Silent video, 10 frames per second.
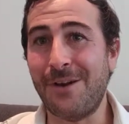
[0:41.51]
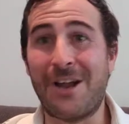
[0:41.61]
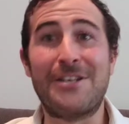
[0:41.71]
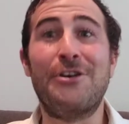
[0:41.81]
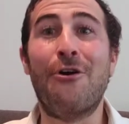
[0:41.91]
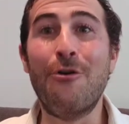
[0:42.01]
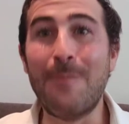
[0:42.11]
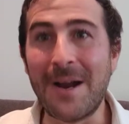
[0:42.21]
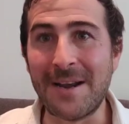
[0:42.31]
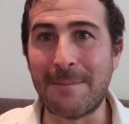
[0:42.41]
I had to know
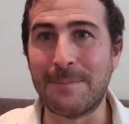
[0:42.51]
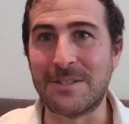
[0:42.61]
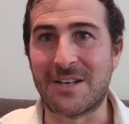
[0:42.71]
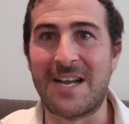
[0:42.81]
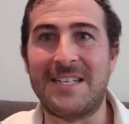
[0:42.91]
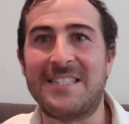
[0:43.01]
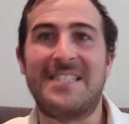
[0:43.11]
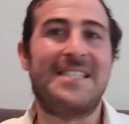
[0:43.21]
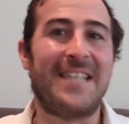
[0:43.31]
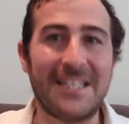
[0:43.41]
my numbers. I had to
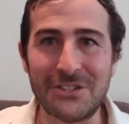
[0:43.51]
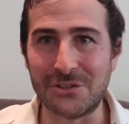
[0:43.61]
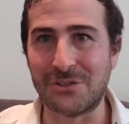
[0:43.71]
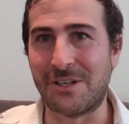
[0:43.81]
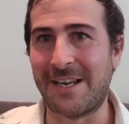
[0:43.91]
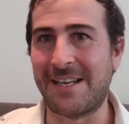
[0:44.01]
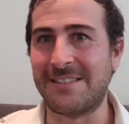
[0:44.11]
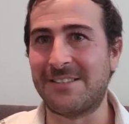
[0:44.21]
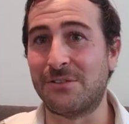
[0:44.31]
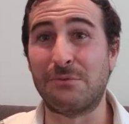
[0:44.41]
schedule. I
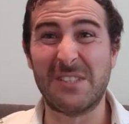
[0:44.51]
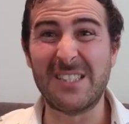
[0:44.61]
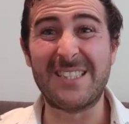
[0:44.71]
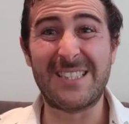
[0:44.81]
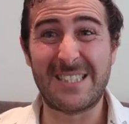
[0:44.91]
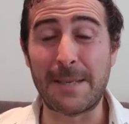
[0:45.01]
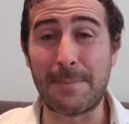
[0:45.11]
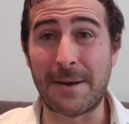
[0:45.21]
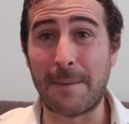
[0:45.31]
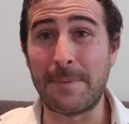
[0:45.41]
had to really
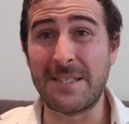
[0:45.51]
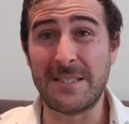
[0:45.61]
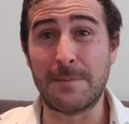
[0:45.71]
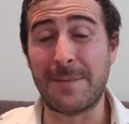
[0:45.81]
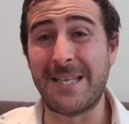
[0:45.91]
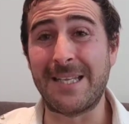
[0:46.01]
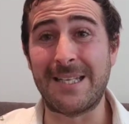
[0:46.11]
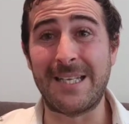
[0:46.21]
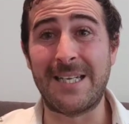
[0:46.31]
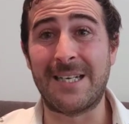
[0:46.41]
step it up into being a
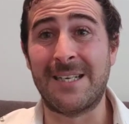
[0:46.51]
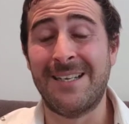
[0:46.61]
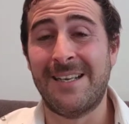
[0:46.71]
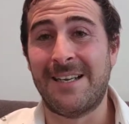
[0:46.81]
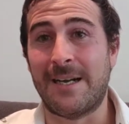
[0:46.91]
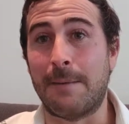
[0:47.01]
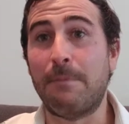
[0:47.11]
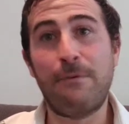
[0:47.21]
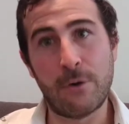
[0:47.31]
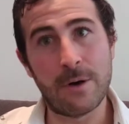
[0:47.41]
leader. Um,
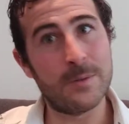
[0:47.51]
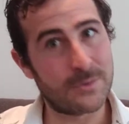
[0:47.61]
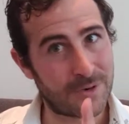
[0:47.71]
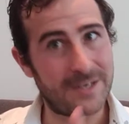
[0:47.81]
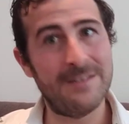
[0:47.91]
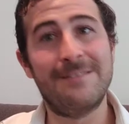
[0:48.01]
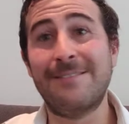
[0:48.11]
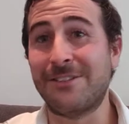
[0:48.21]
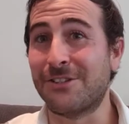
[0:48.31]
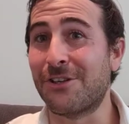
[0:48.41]
before I was ready,
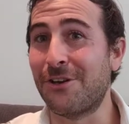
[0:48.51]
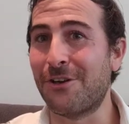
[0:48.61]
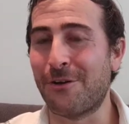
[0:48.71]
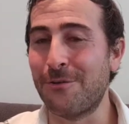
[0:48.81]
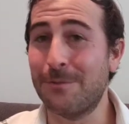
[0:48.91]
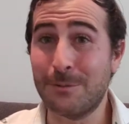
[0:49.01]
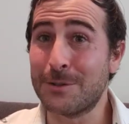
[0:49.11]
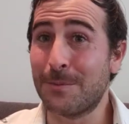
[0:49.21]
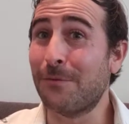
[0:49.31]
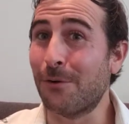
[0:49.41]
just so you know, it
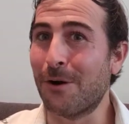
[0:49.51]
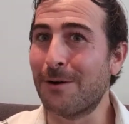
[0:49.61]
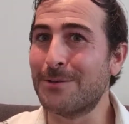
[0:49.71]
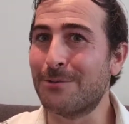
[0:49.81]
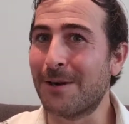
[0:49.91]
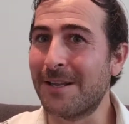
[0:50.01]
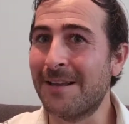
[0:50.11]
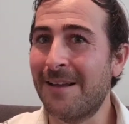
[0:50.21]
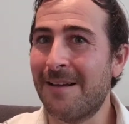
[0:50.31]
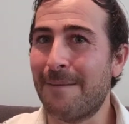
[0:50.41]
was before I was ready.